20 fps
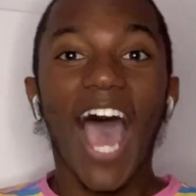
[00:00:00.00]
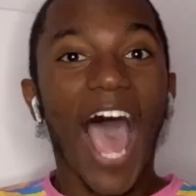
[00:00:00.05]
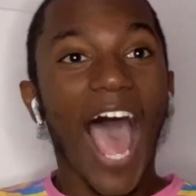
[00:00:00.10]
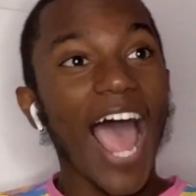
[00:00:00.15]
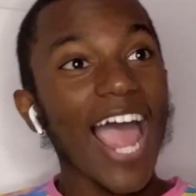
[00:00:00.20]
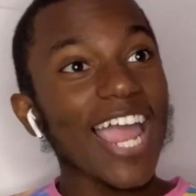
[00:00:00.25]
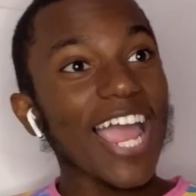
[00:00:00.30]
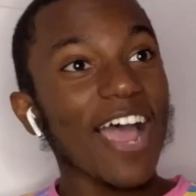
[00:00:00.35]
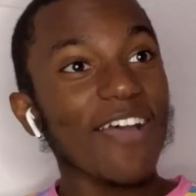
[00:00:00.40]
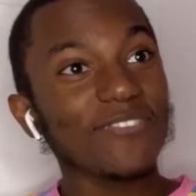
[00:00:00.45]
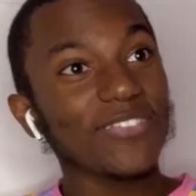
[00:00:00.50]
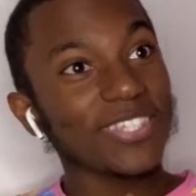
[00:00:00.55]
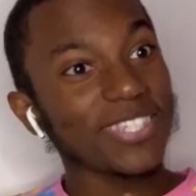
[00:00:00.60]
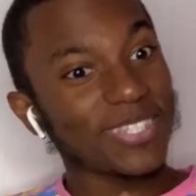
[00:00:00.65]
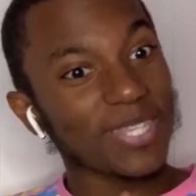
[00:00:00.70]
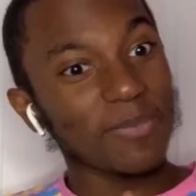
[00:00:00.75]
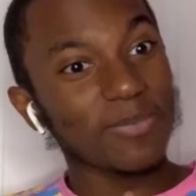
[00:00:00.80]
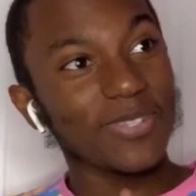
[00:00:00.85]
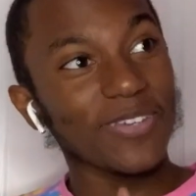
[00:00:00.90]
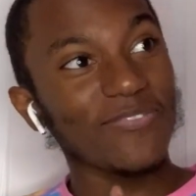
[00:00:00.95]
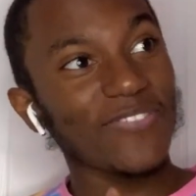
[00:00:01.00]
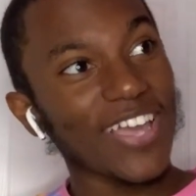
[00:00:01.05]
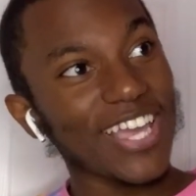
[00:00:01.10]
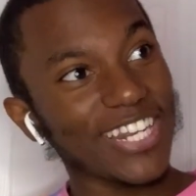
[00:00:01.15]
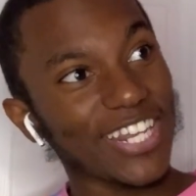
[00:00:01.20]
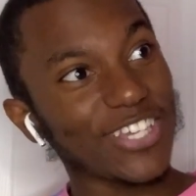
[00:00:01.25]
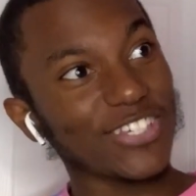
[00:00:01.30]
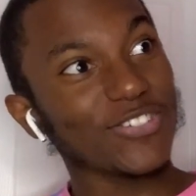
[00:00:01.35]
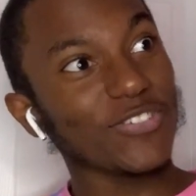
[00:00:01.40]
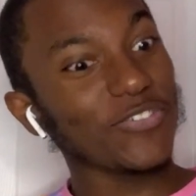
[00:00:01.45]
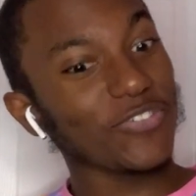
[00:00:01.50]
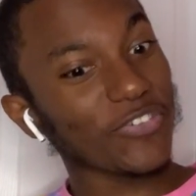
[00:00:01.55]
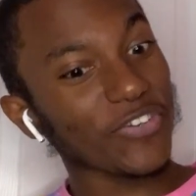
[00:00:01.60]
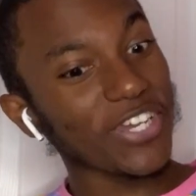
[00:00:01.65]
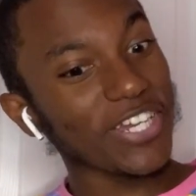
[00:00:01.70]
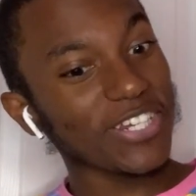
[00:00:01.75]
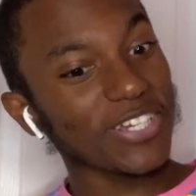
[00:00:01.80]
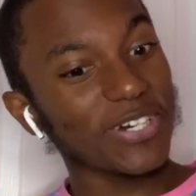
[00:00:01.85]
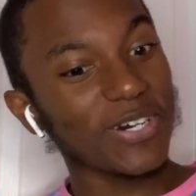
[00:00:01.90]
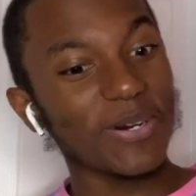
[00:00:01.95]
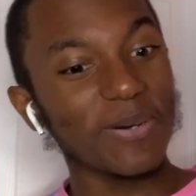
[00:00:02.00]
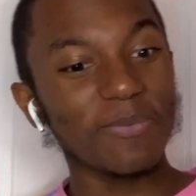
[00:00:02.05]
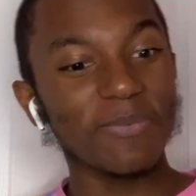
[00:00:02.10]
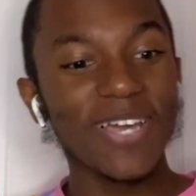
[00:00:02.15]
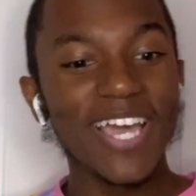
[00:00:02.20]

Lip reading: I have the steps to financial freedom.